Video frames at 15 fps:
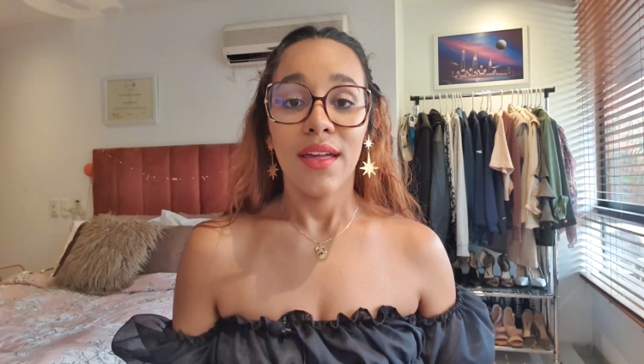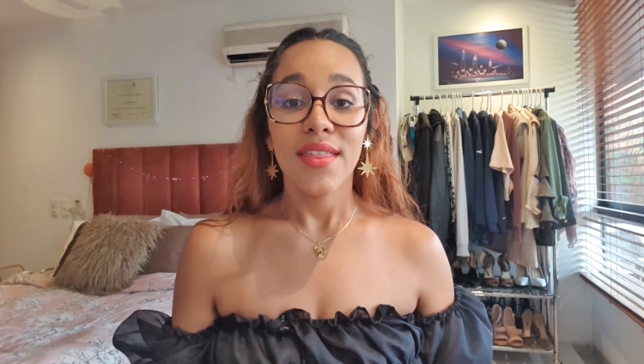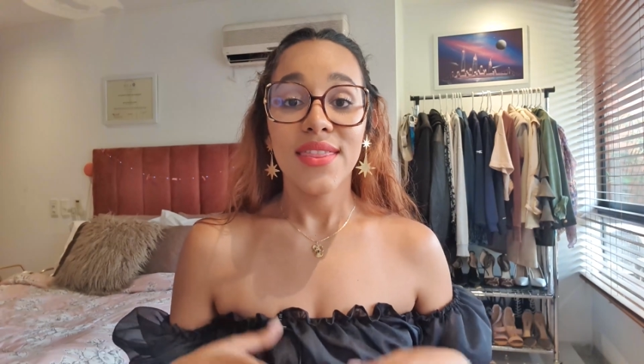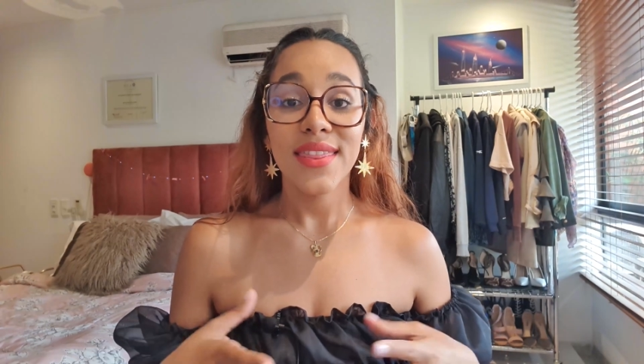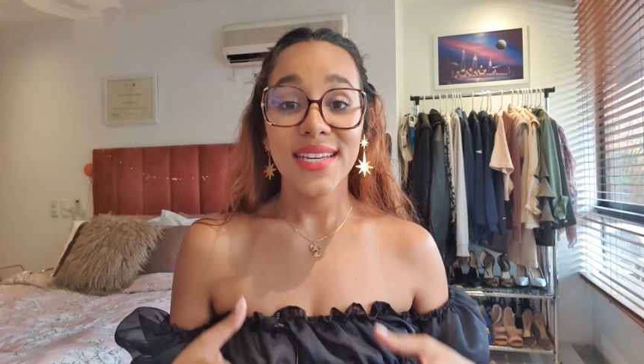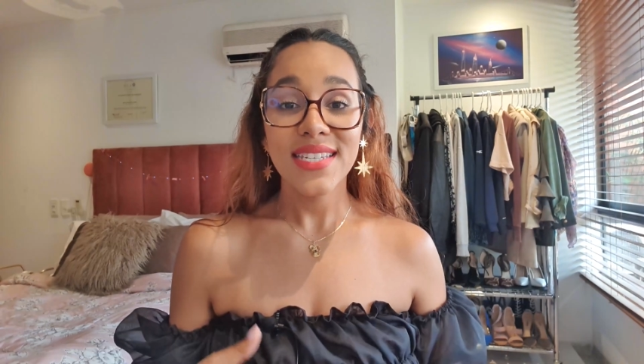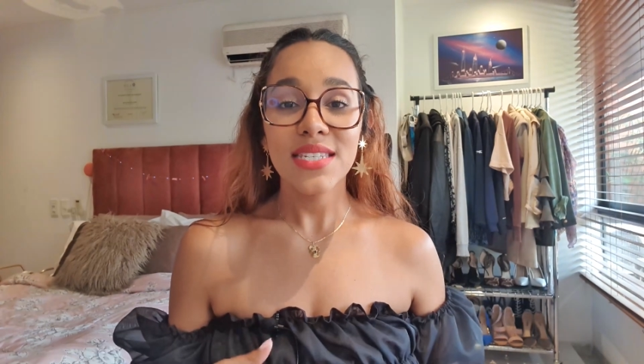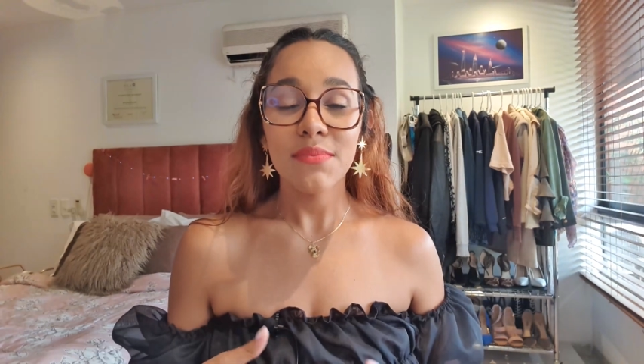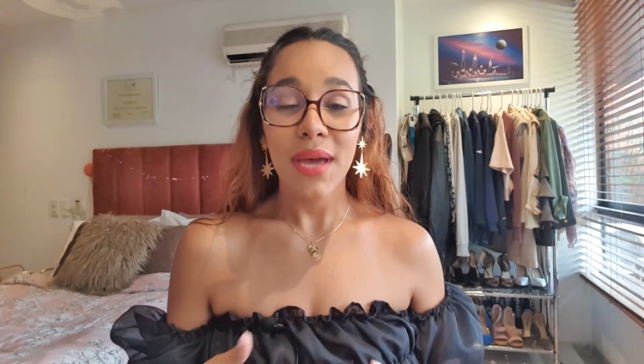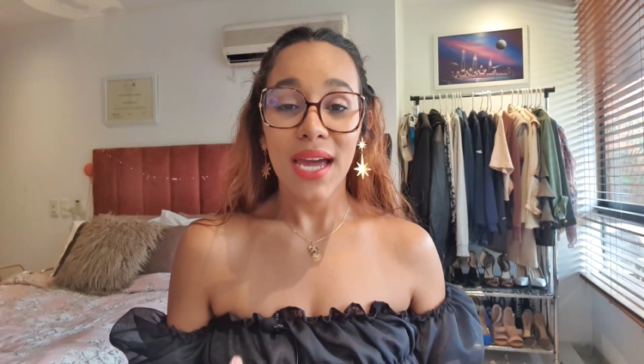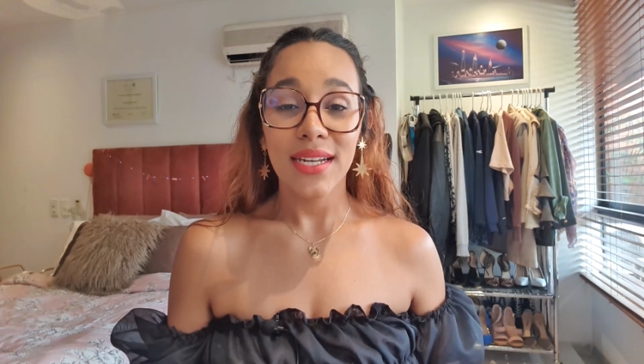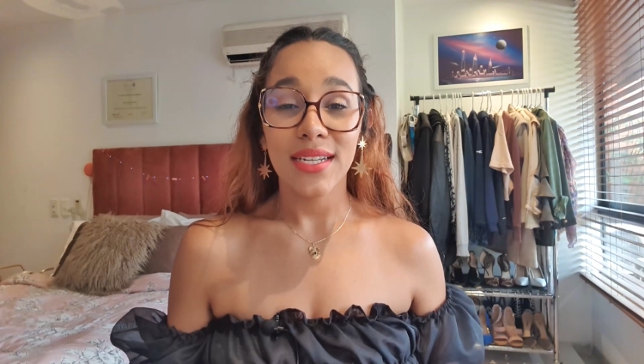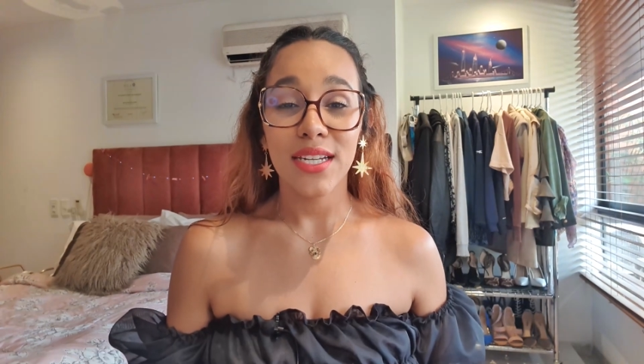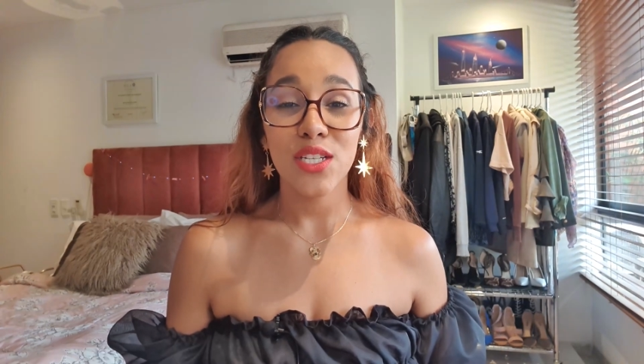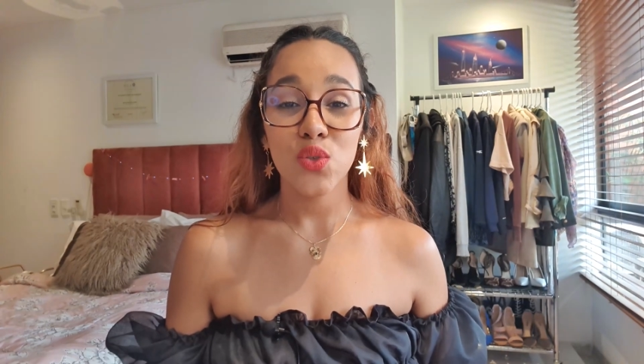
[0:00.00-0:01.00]
This
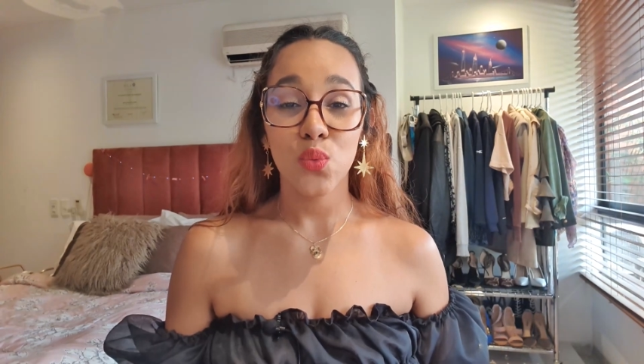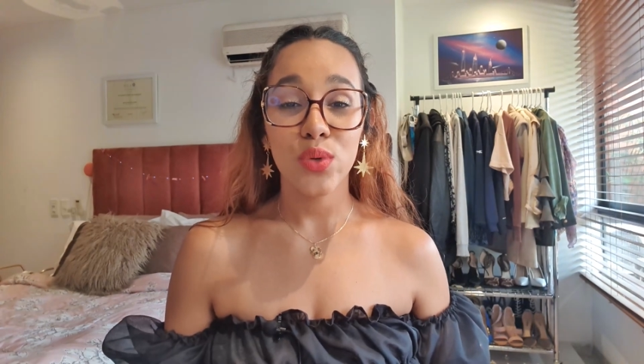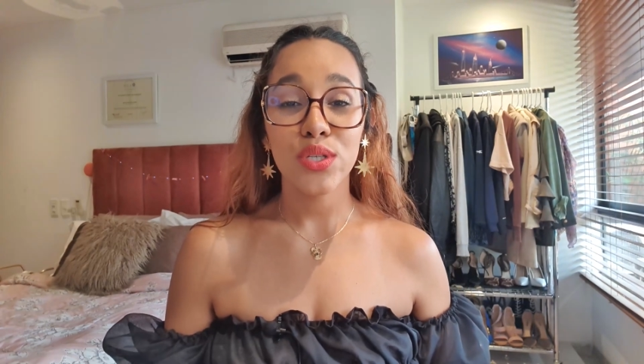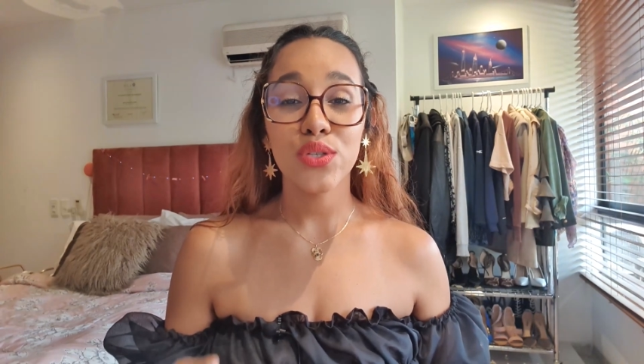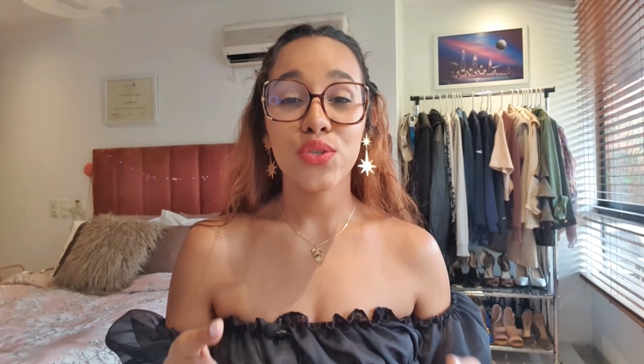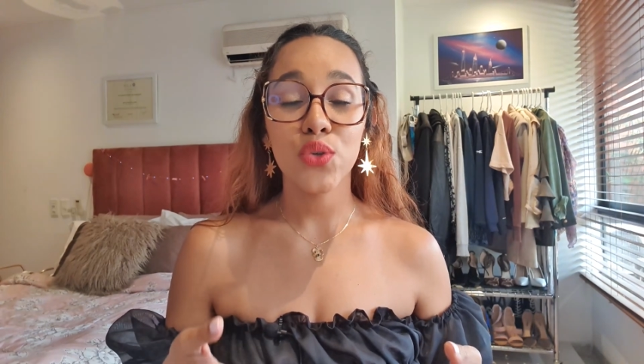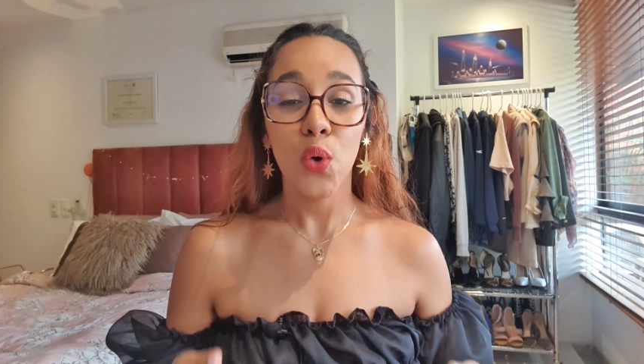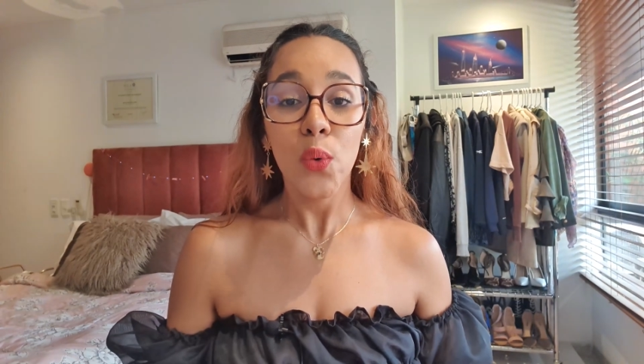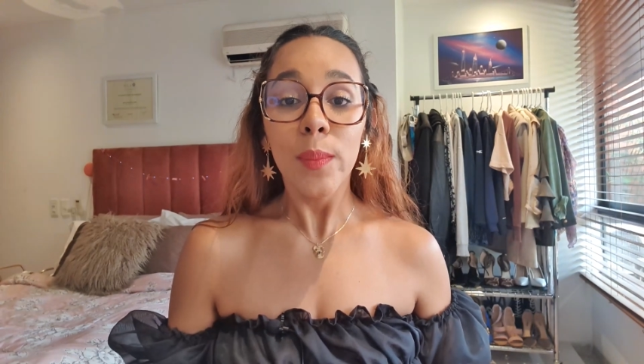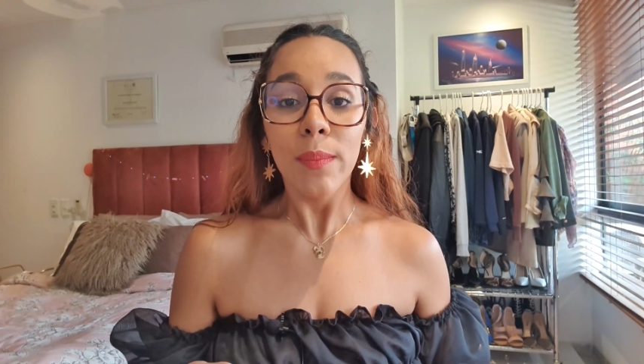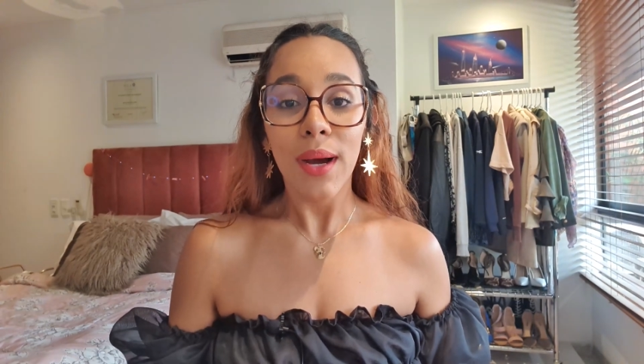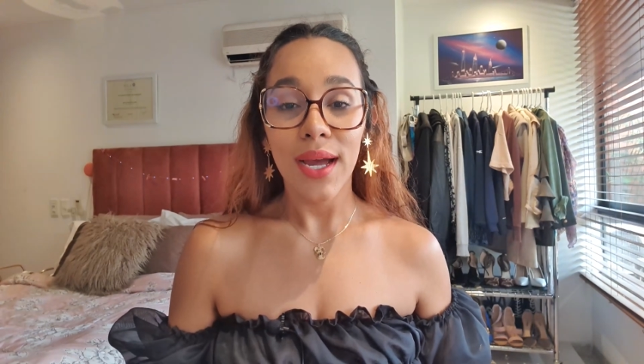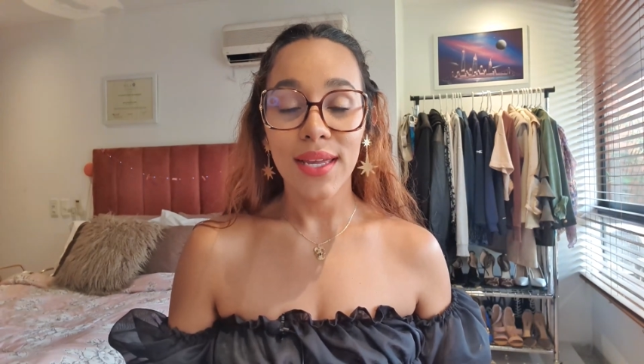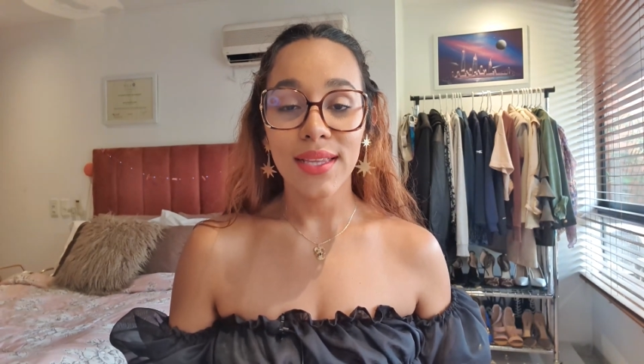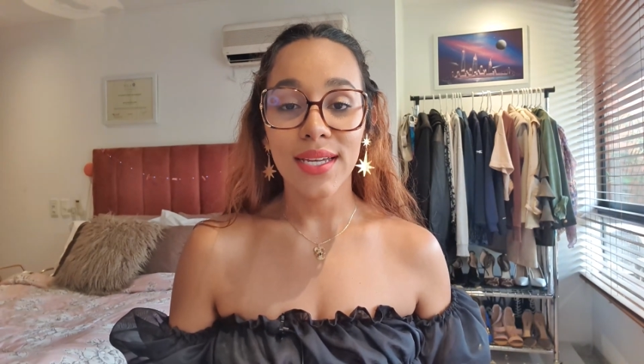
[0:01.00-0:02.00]
madness was so
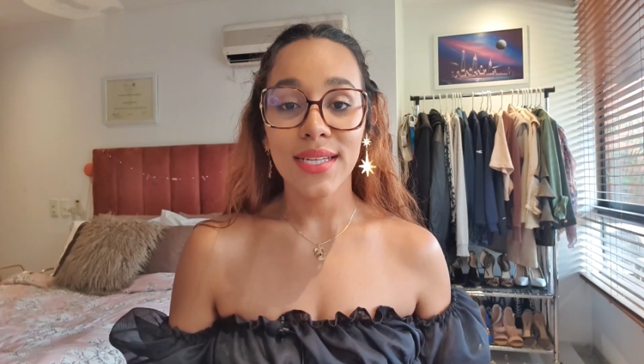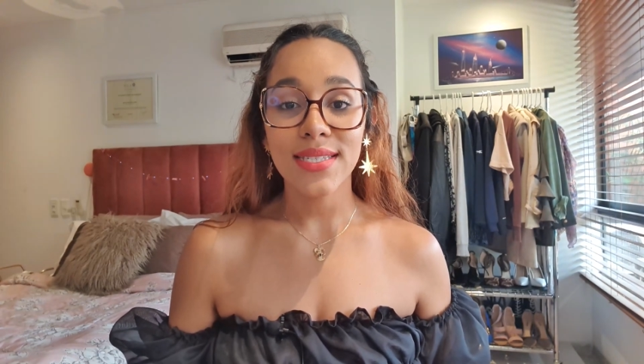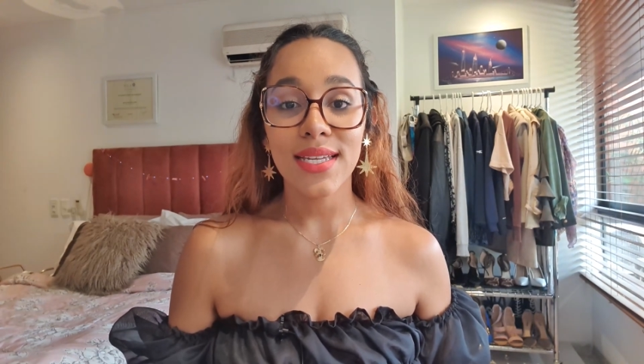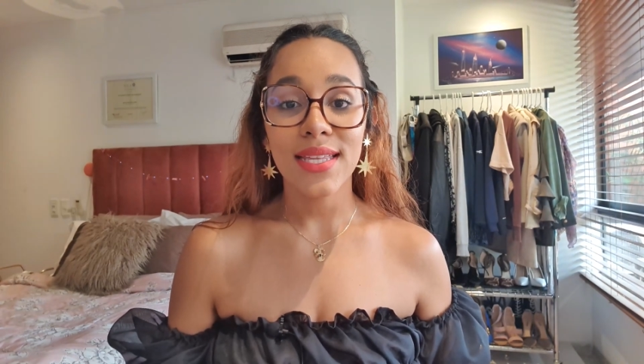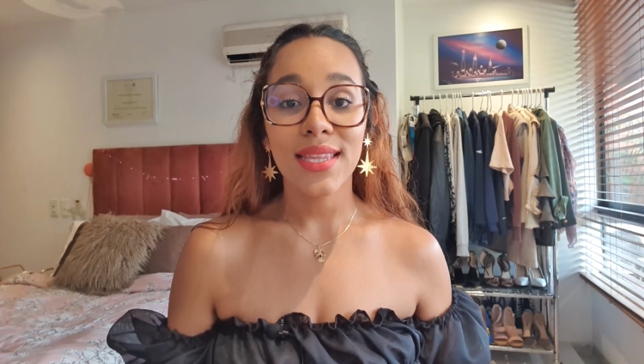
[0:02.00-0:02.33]
violent